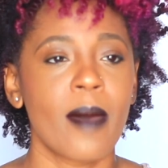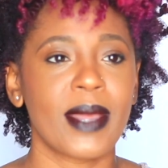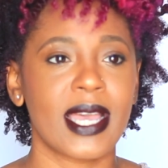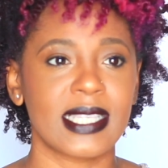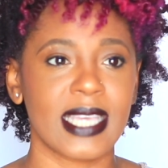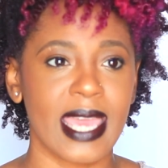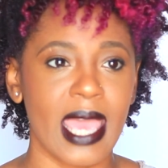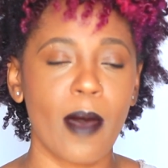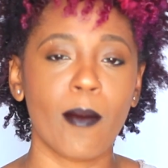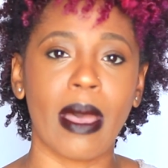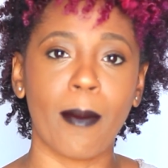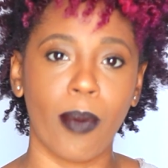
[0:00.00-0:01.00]
because it
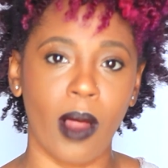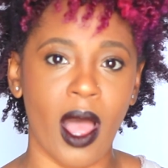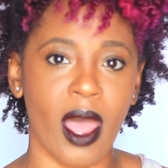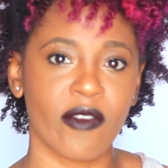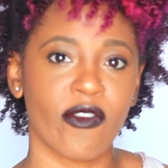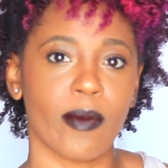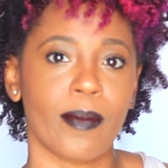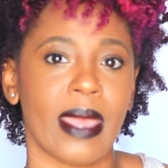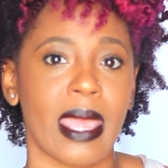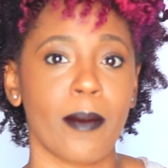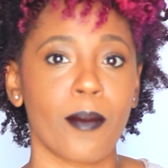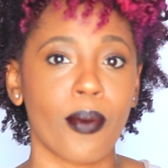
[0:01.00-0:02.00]
kept my blonde from
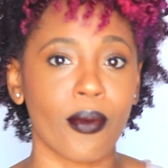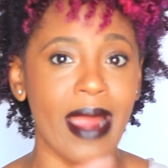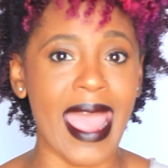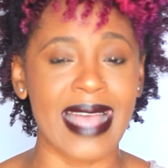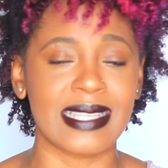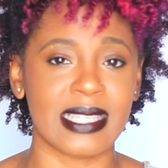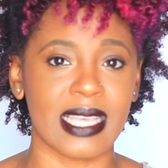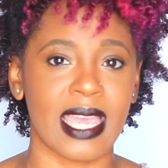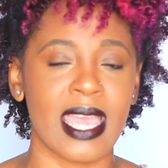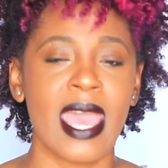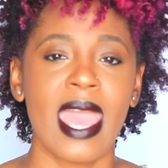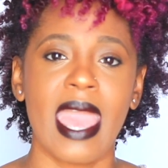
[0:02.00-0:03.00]
being
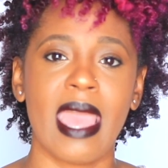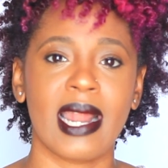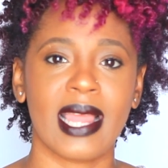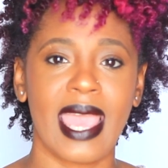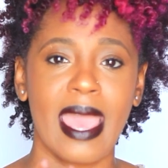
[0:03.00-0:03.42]
brassy and